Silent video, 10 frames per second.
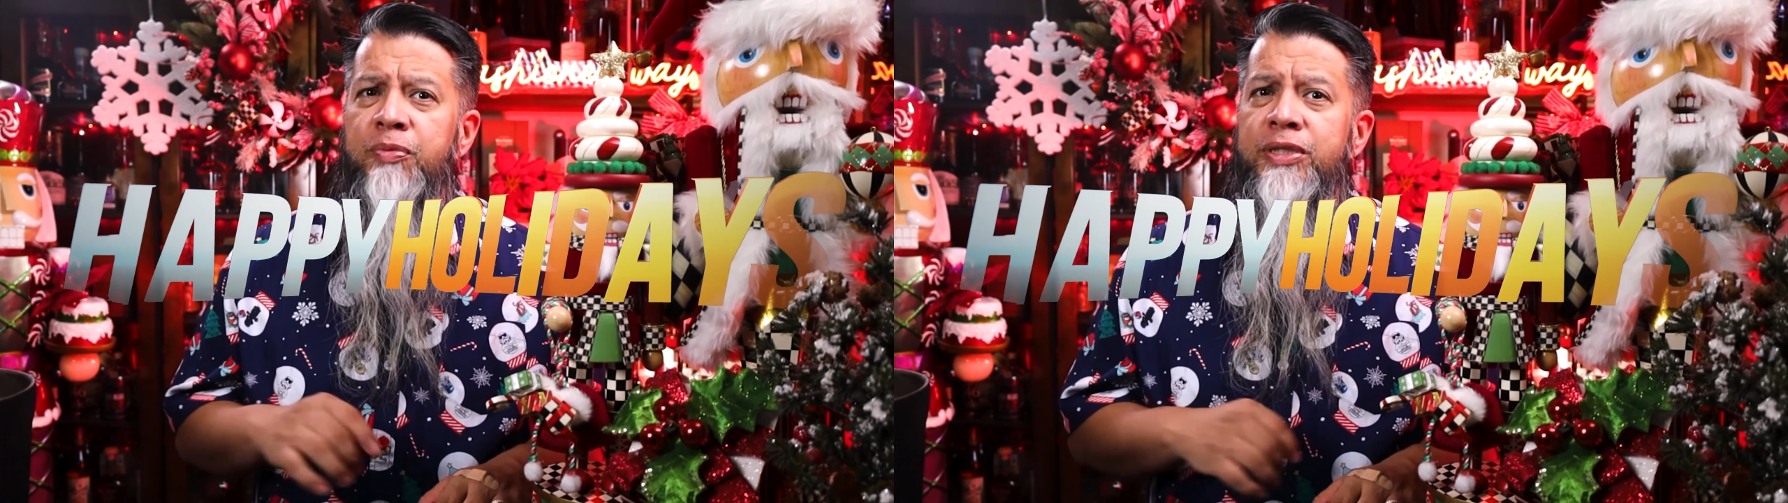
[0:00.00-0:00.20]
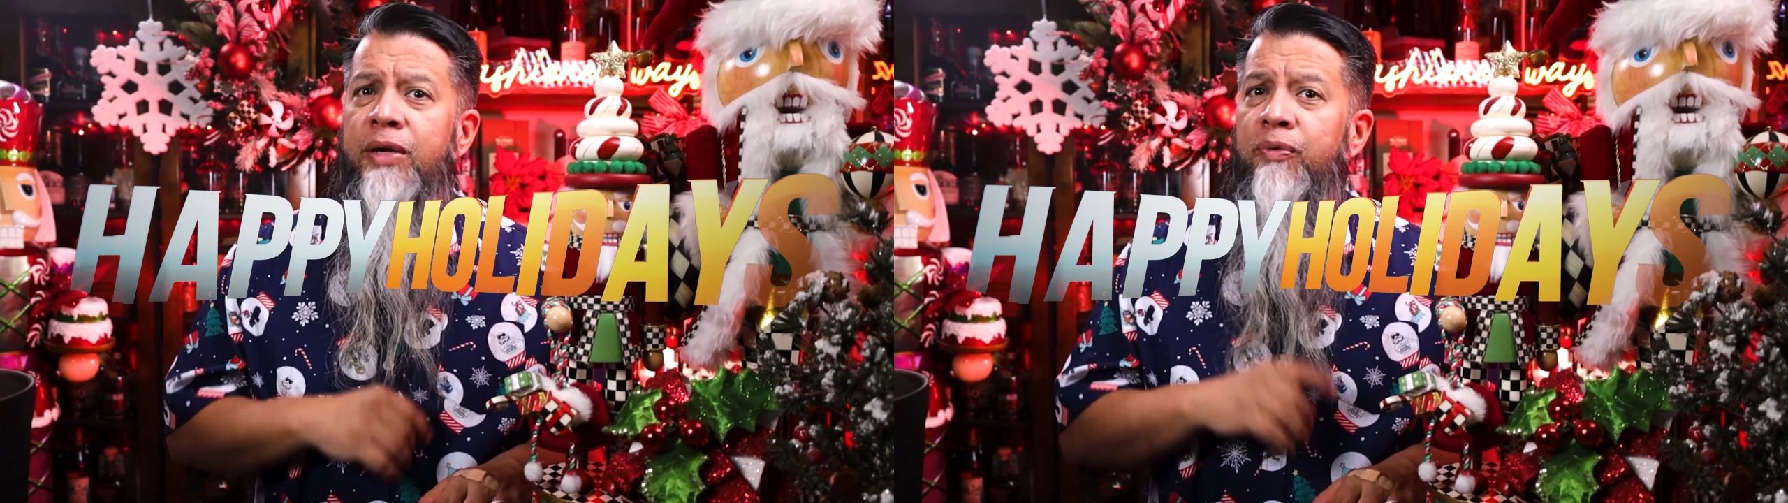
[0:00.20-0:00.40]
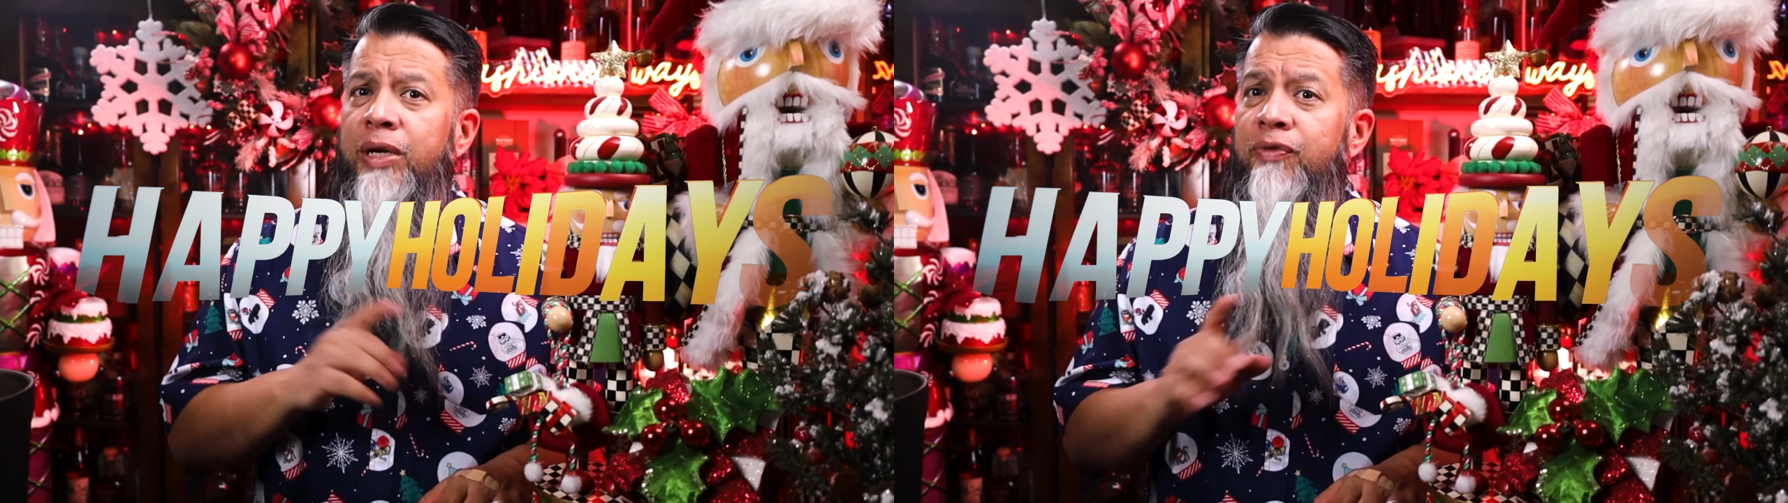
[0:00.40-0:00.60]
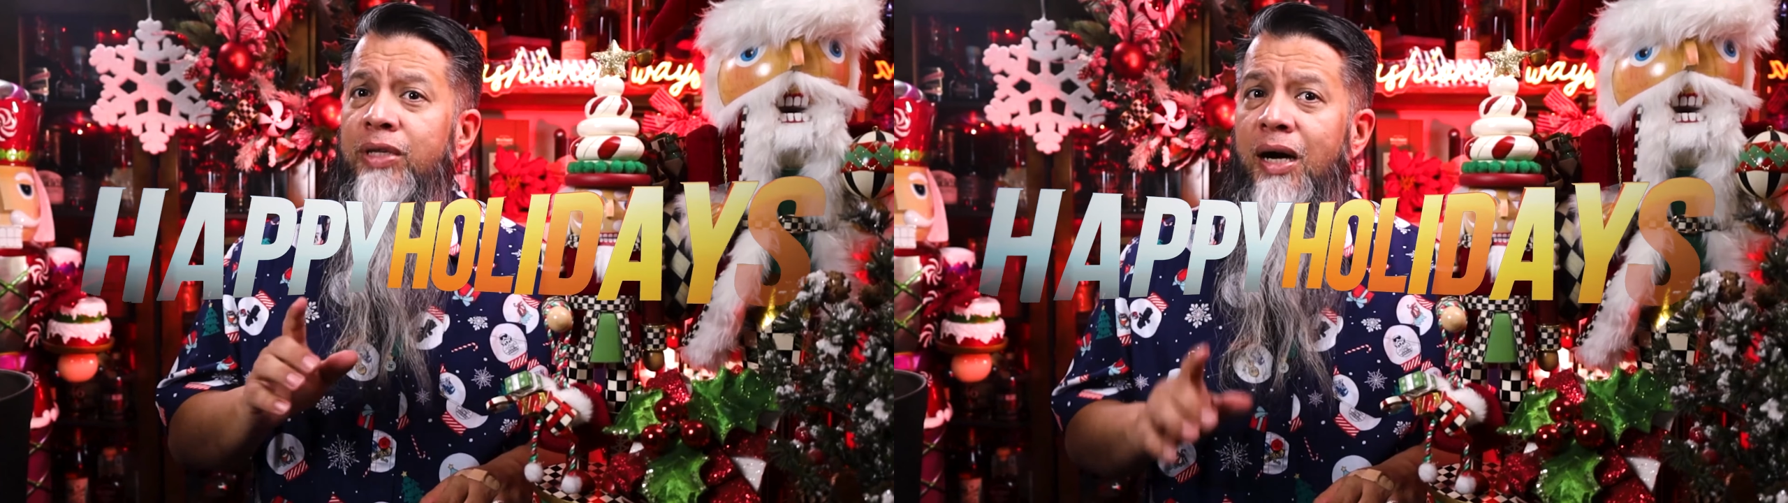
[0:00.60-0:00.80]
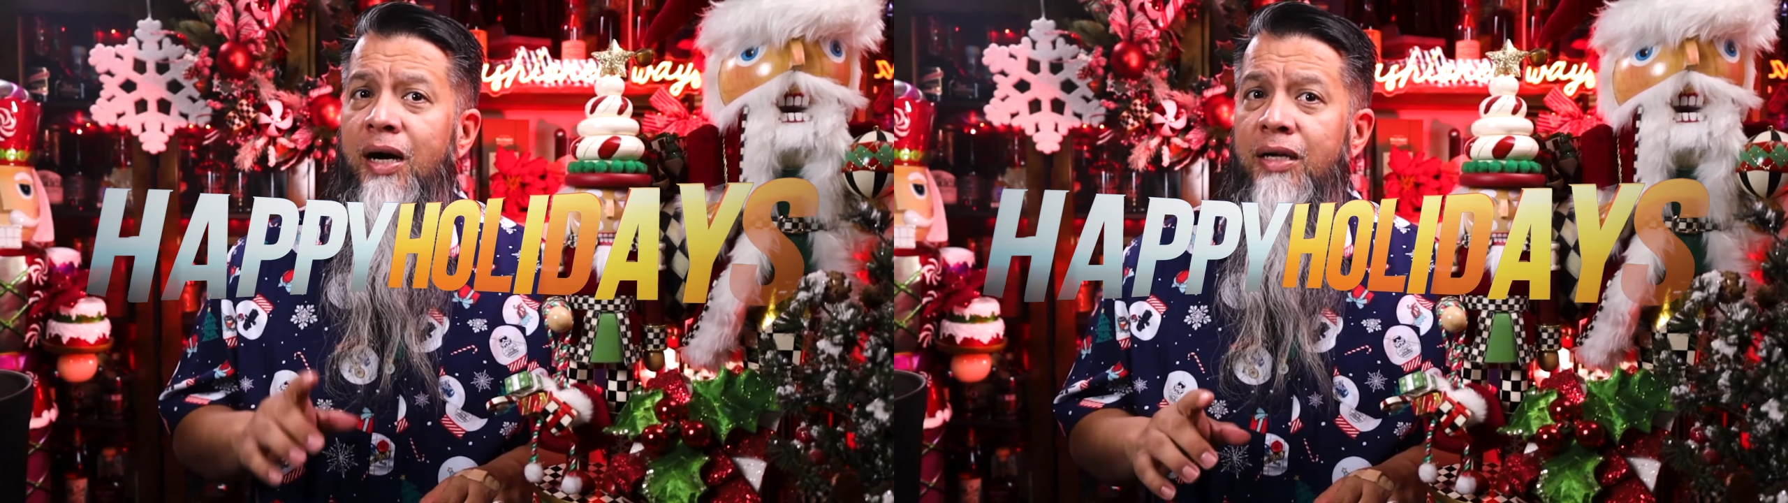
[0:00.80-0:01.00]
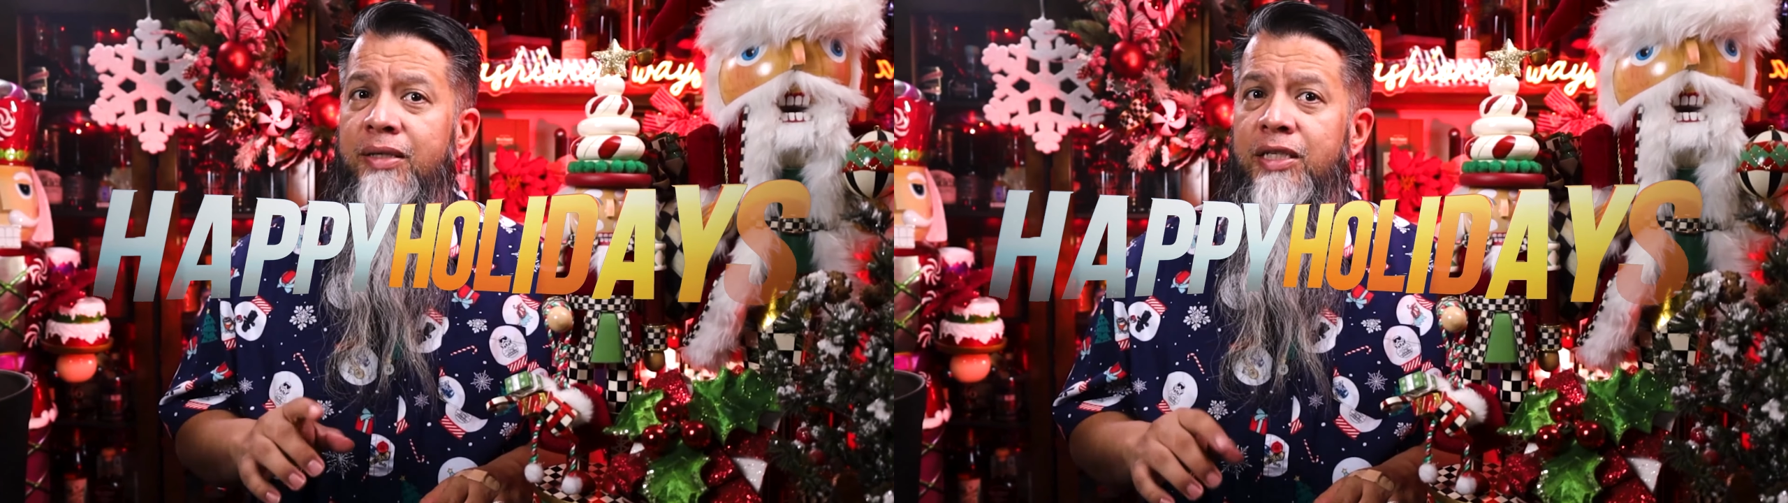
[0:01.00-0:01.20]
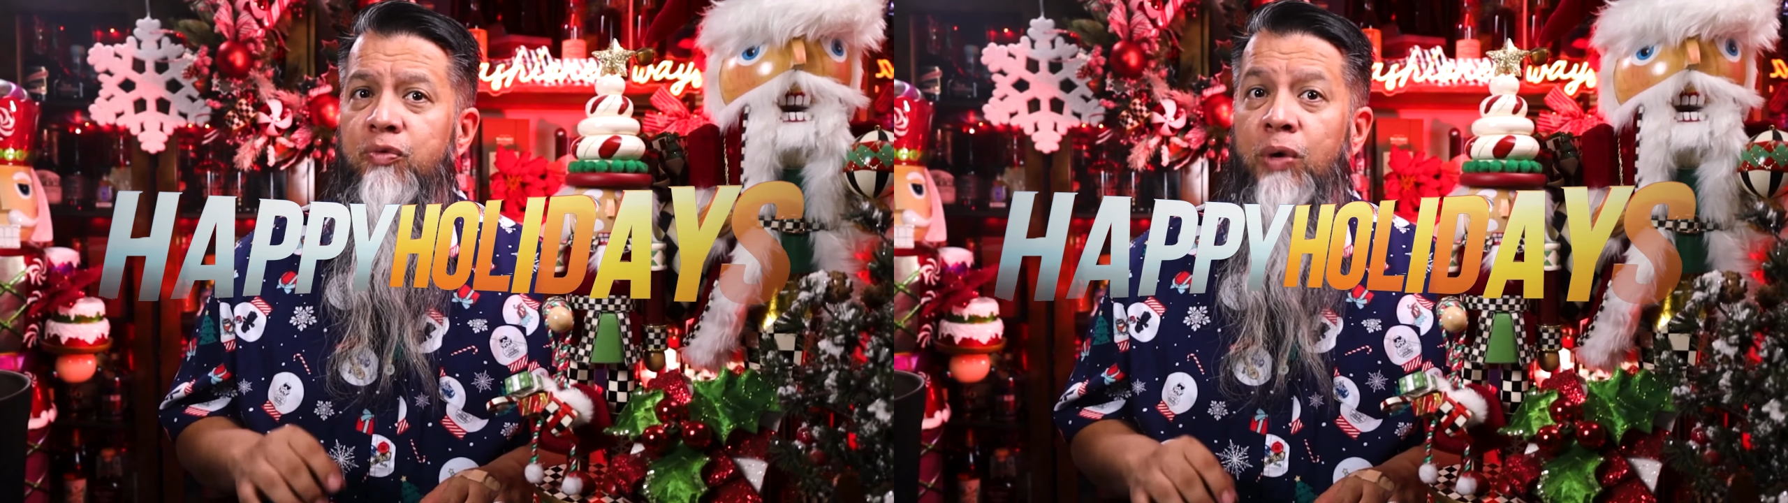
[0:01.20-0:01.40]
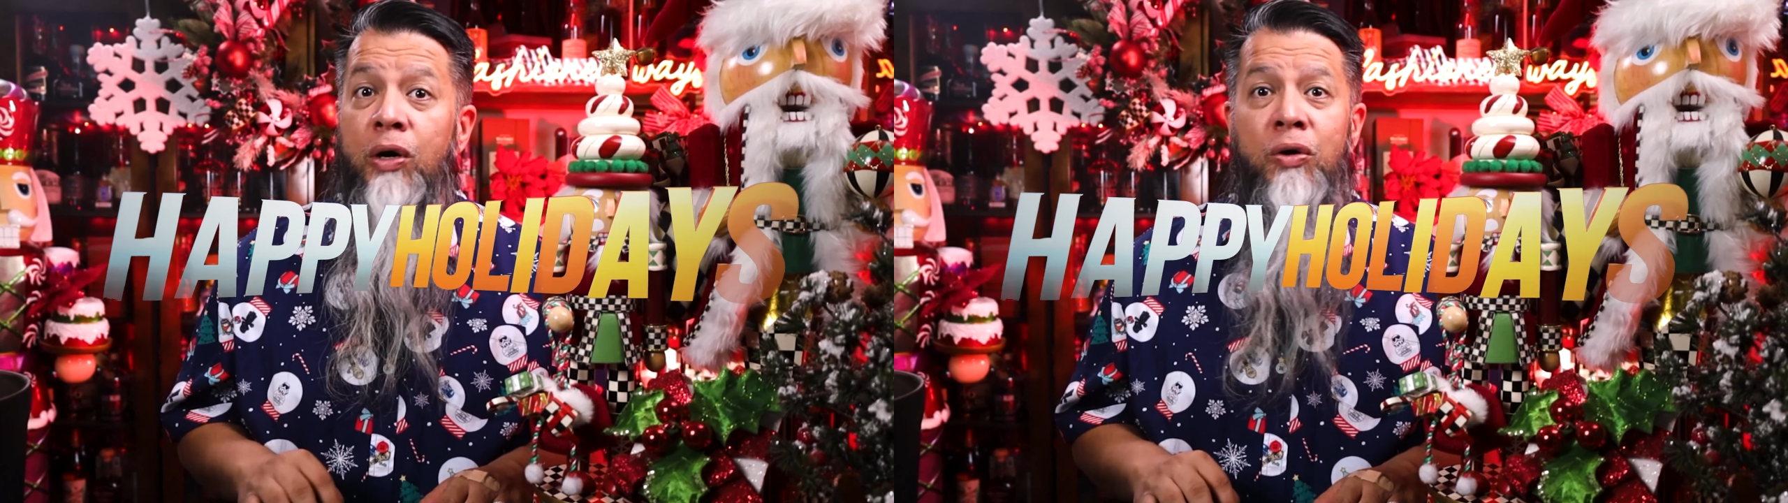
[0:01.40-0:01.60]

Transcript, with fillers: us get ready for the holidays while